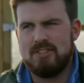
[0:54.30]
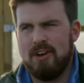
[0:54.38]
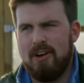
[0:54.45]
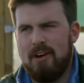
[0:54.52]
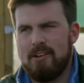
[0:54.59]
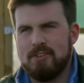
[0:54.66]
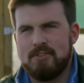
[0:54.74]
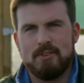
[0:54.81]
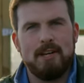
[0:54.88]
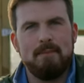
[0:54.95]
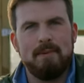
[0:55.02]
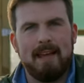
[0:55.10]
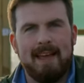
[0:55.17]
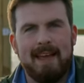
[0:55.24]
start
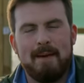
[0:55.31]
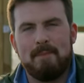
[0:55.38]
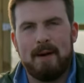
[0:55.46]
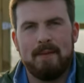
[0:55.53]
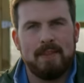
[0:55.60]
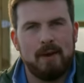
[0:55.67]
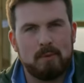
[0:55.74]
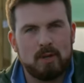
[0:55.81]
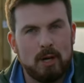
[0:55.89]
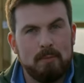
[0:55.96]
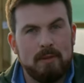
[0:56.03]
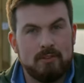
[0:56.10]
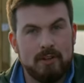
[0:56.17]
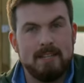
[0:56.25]
dreaming about the
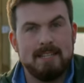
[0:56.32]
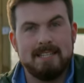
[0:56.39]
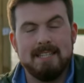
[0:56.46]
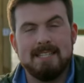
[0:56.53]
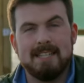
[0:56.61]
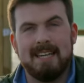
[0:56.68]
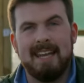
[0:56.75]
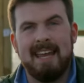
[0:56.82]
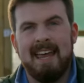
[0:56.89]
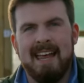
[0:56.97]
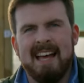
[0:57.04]
upcoming growing season